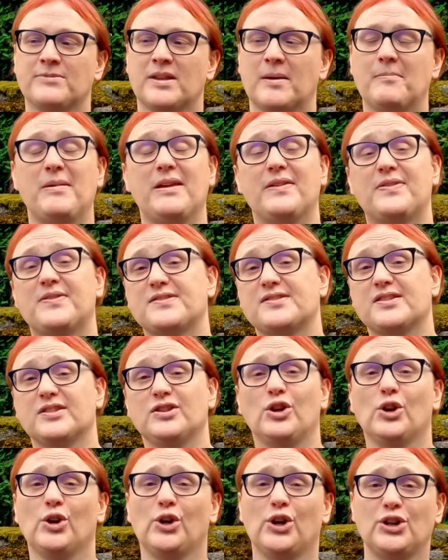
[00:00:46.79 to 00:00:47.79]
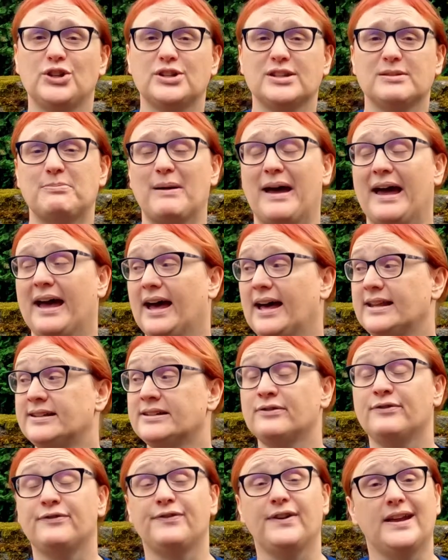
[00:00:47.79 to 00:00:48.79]
myths and good and bad
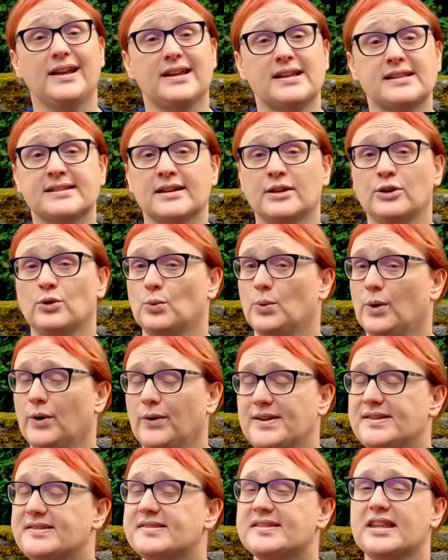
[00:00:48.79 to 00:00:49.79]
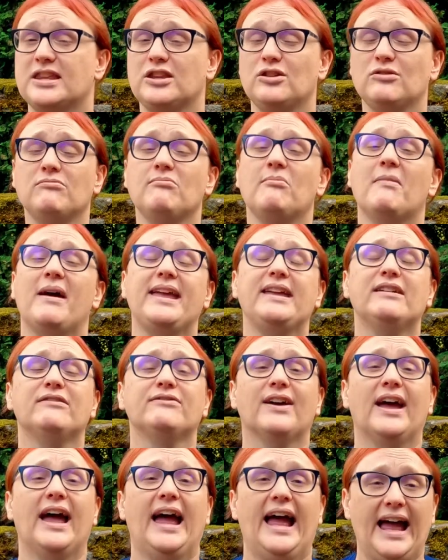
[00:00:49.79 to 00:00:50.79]
and fears and worries that you may have
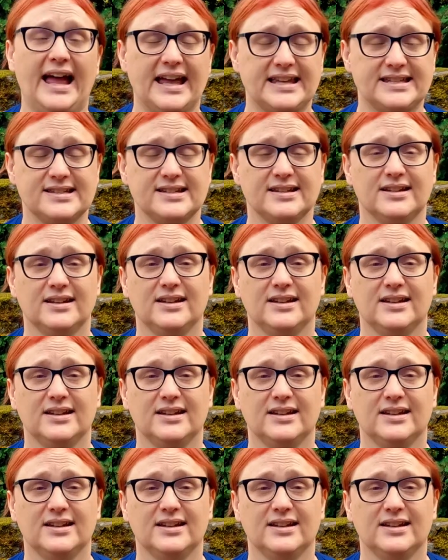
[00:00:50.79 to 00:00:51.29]
had